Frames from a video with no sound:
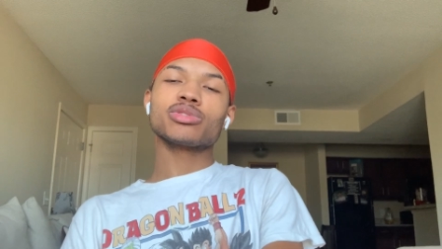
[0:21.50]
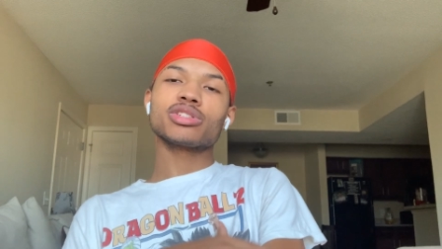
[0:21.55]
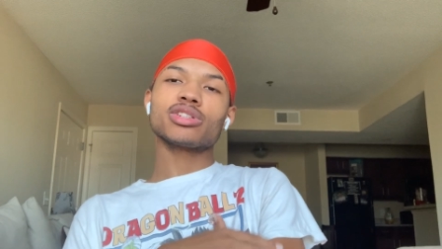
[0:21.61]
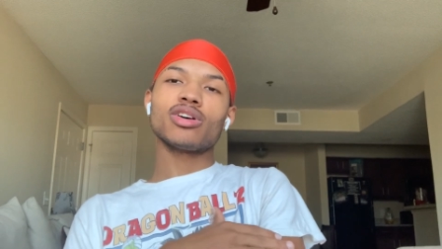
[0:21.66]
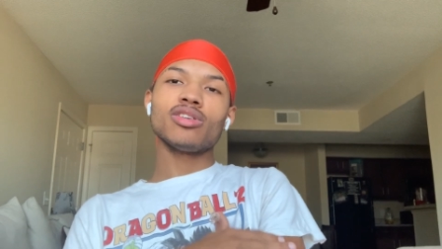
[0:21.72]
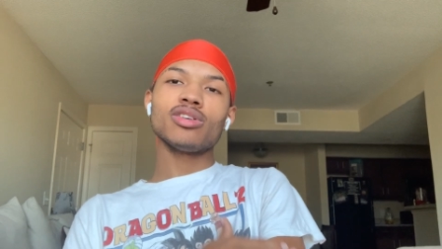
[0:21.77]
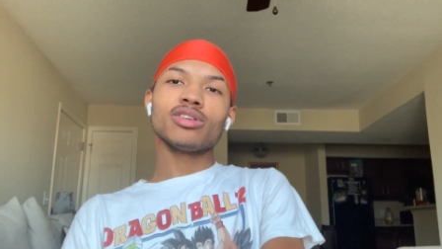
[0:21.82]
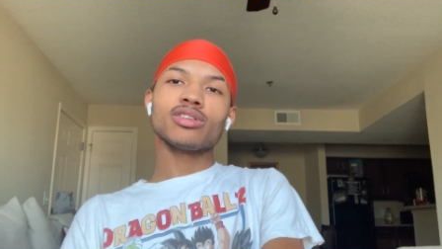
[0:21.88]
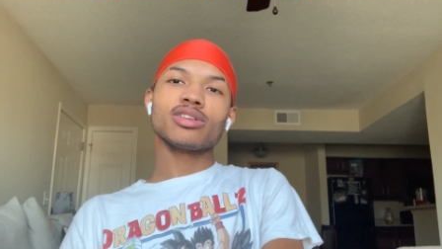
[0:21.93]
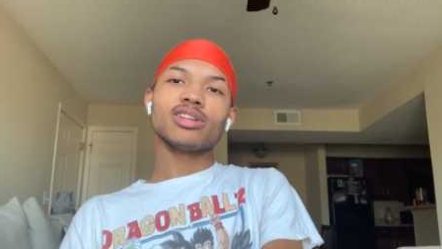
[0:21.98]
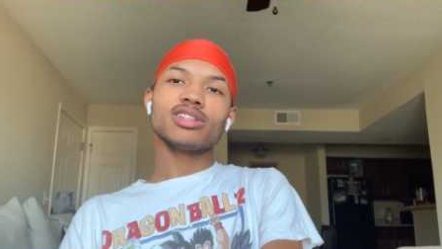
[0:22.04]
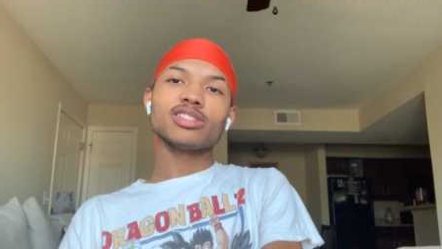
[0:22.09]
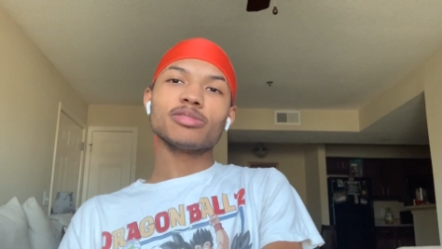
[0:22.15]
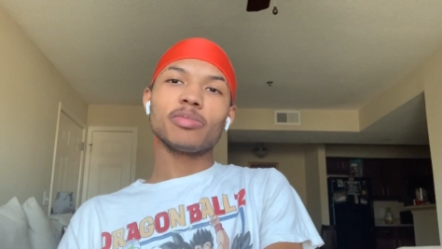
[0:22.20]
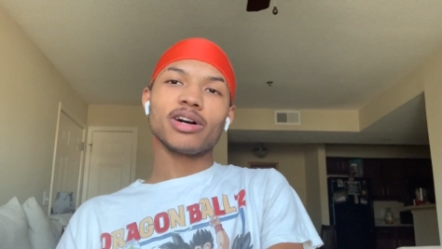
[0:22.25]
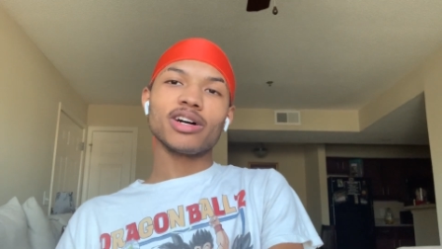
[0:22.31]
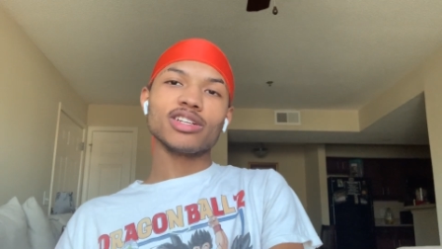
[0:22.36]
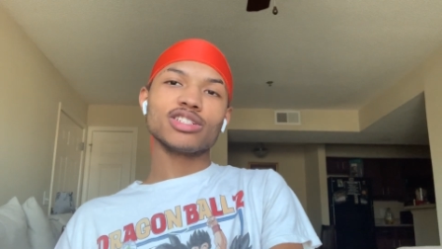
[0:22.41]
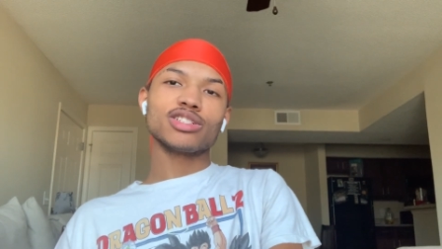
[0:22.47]
song, it's
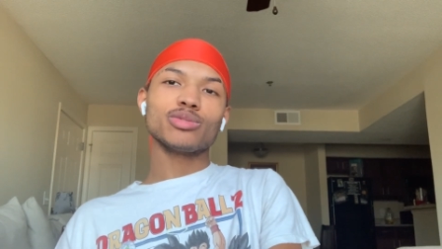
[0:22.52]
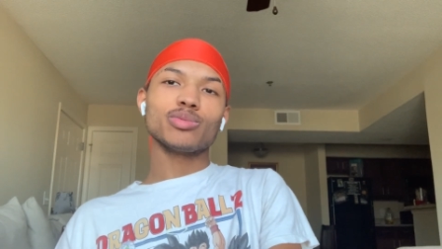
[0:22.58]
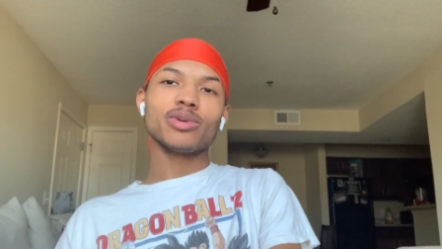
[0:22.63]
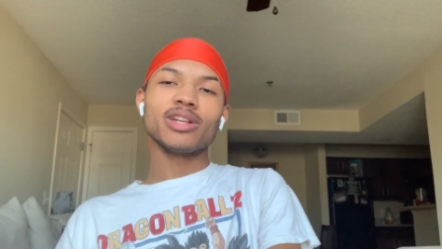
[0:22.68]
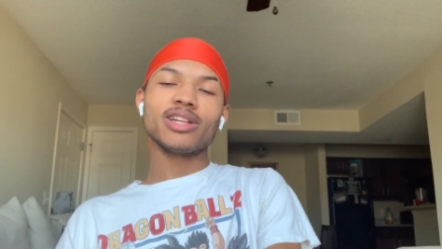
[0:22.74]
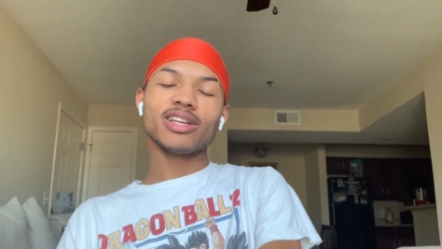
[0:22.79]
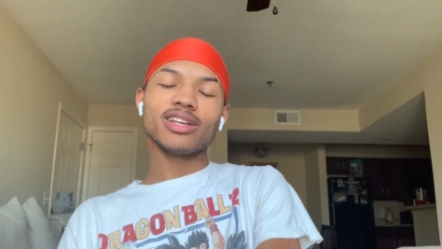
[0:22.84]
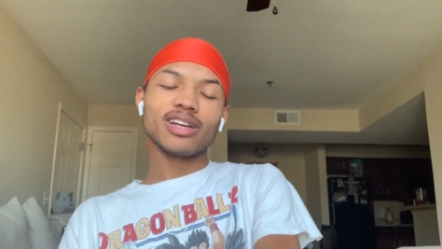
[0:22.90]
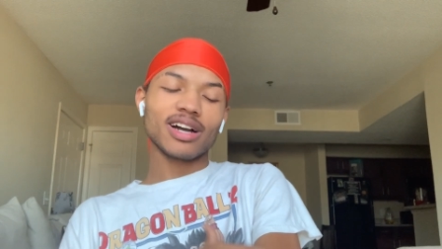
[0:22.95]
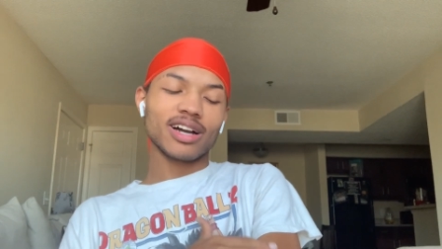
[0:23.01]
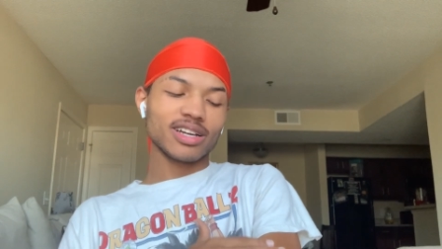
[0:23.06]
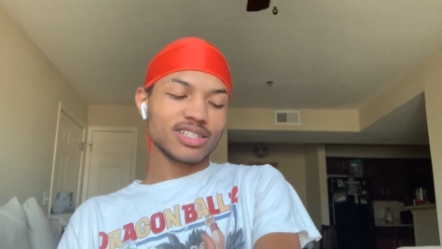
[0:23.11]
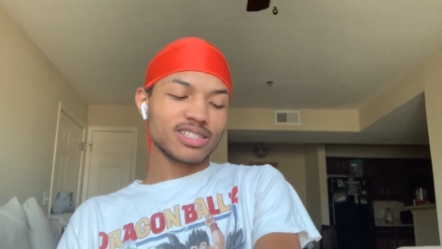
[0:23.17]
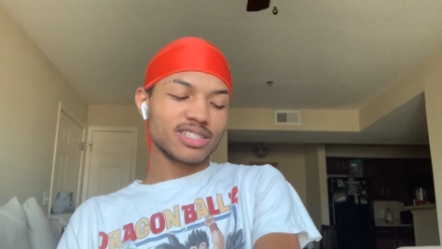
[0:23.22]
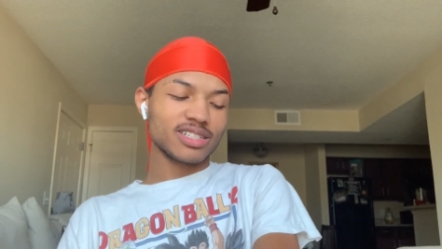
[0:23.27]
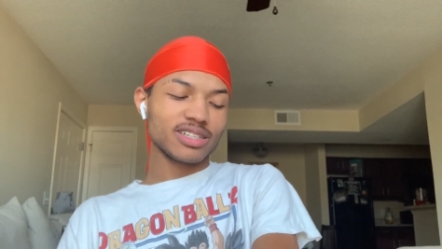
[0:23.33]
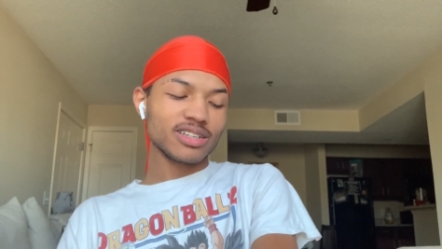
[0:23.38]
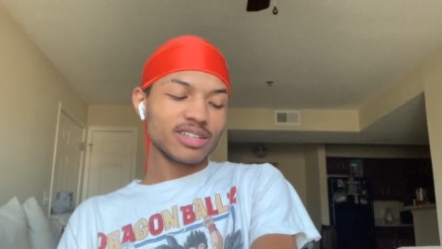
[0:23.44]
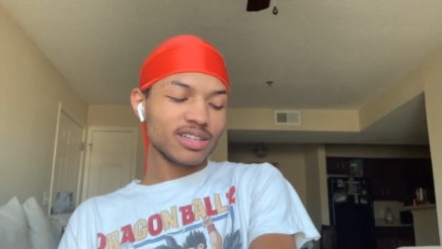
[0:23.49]
by Saweetie
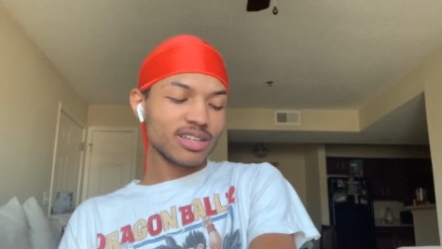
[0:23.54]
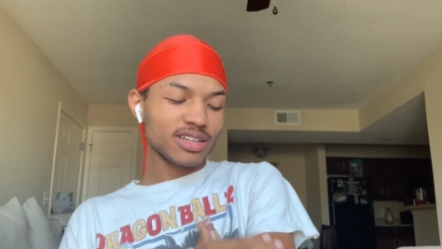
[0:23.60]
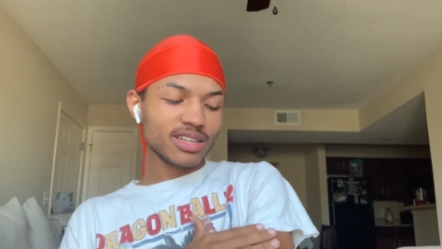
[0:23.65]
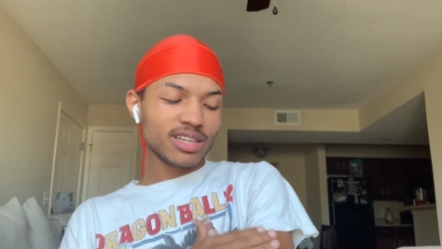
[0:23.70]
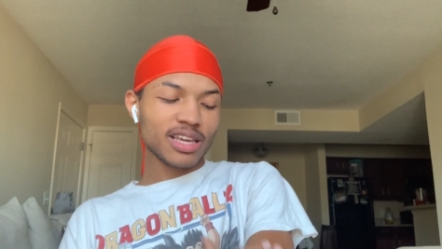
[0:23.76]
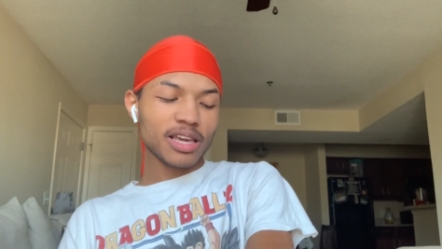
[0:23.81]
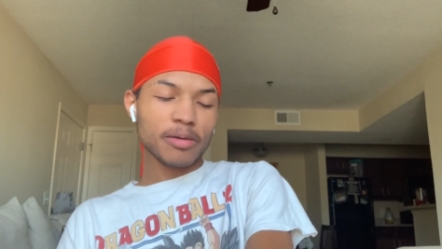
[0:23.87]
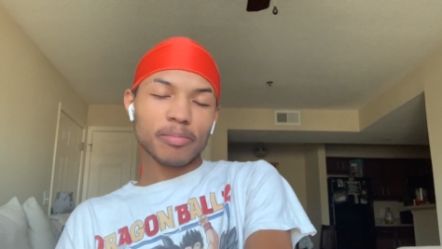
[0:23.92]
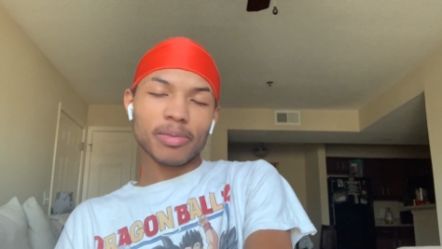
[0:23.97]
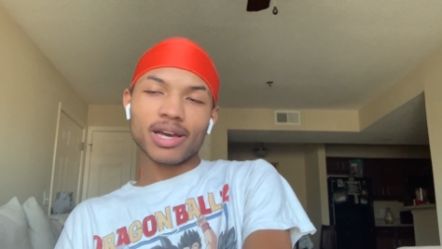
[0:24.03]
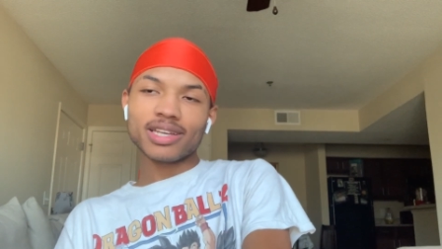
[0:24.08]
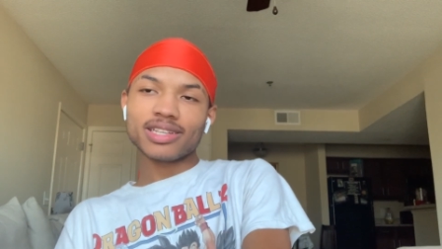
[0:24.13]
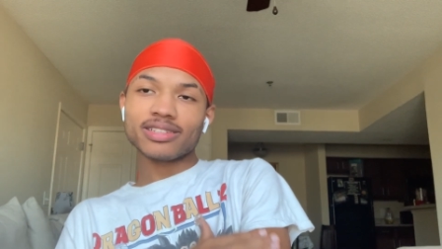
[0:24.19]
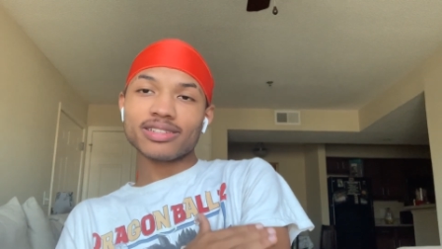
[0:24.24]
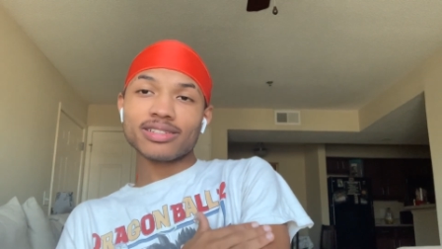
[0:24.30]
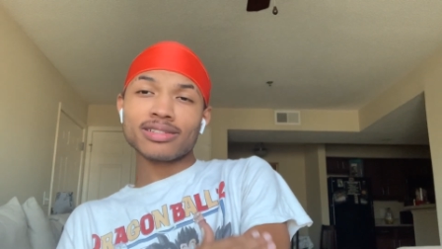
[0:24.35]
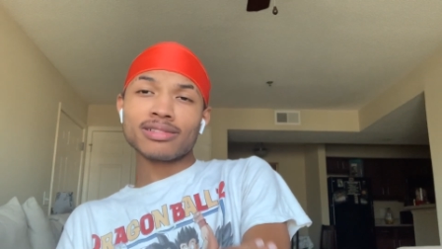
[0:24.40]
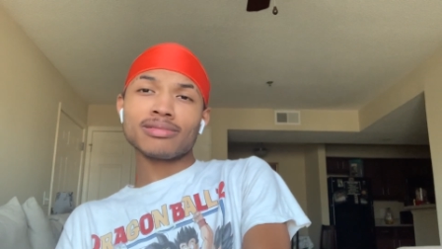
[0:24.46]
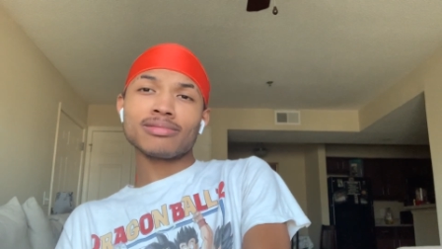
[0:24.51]
Icy. Came back
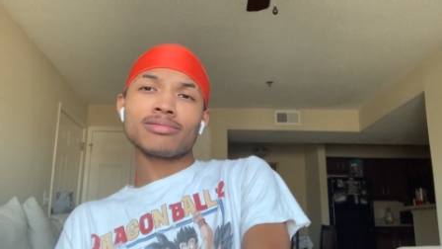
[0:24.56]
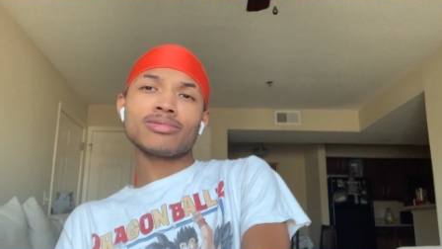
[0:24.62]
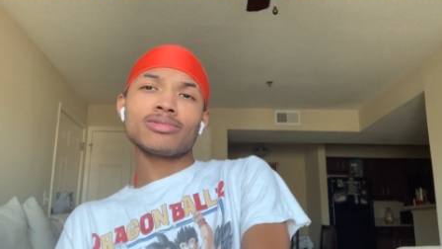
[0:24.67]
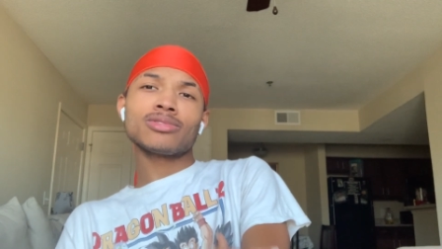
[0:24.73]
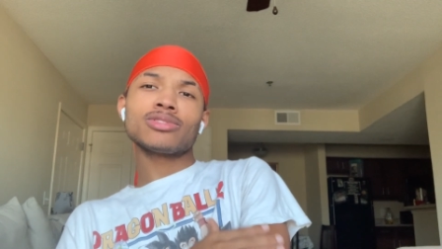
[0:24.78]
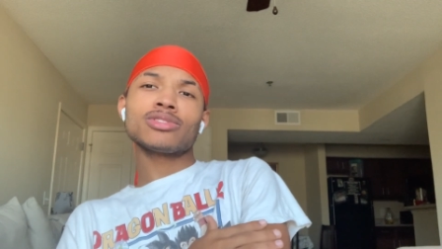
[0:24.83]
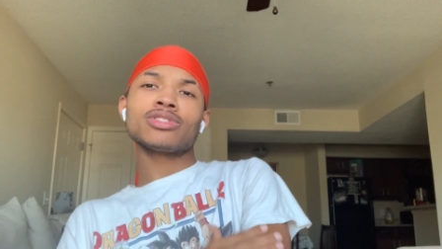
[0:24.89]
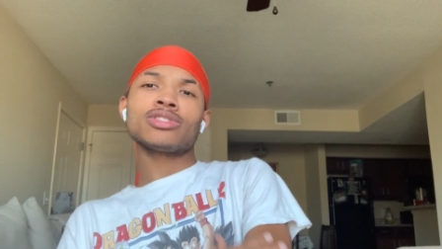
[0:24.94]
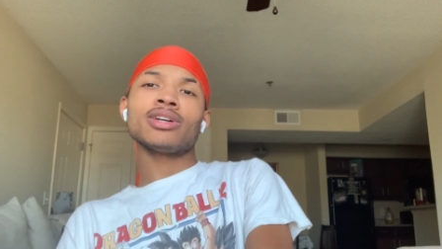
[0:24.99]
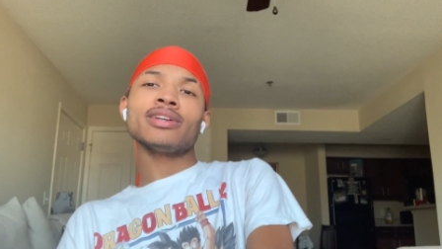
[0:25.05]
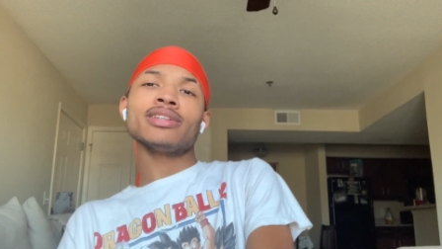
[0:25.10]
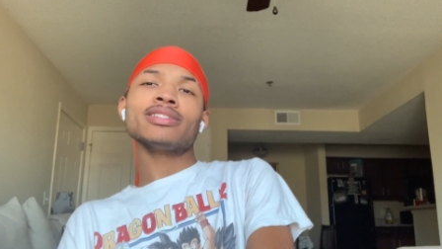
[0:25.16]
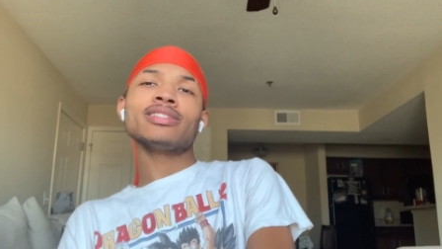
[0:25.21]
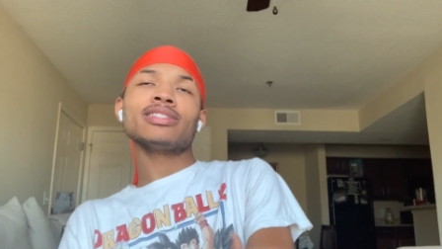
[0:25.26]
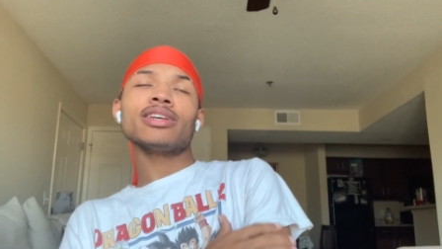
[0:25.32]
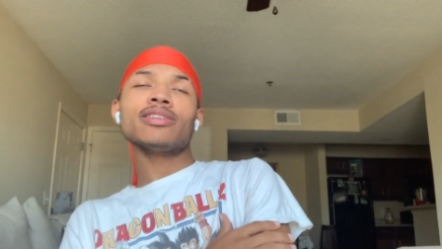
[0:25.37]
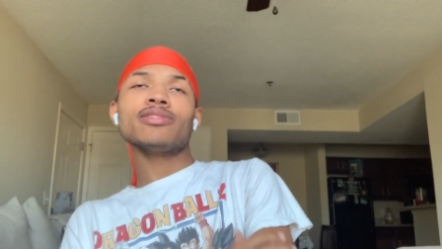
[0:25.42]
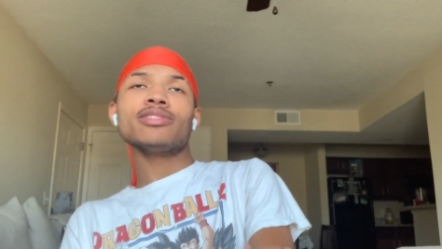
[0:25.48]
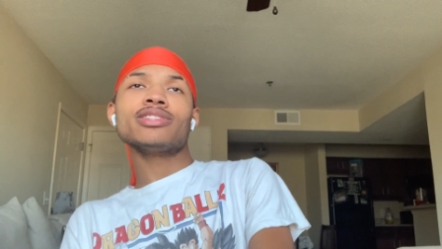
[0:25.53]
in
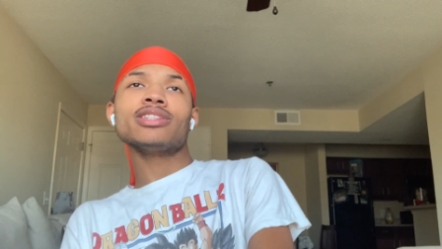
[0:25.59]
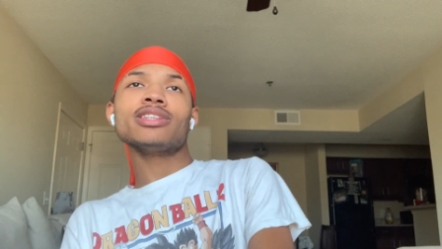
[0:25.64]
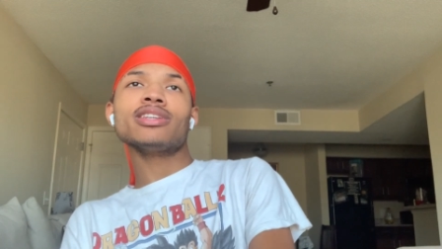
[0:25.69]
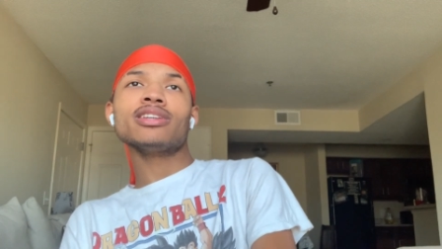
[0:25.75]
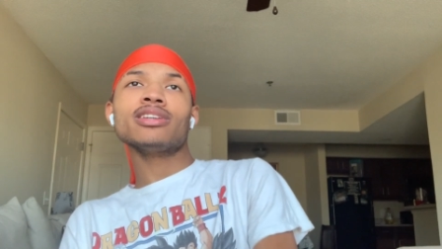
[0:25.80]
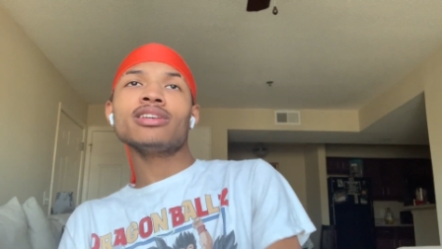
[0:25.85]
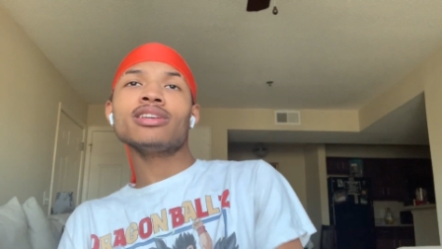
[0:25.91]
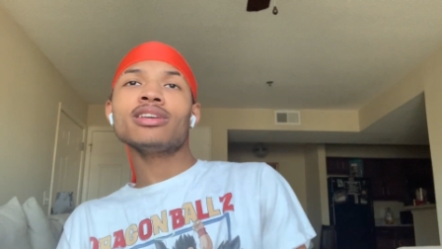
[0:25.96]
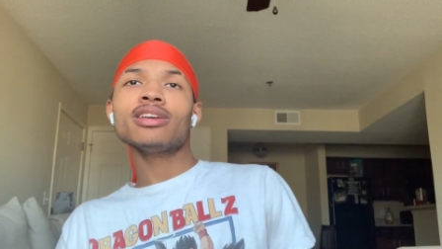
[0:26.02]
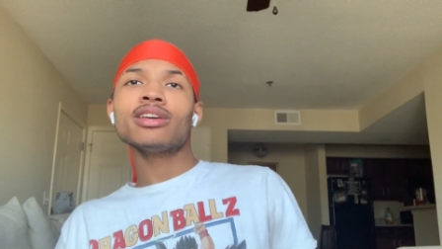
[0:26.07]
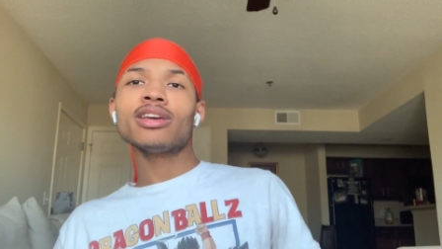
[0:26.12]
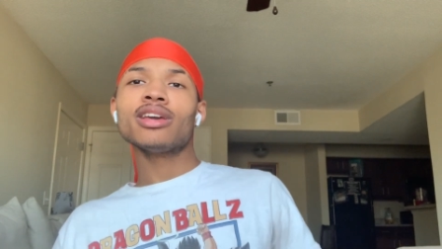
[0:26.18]
2017.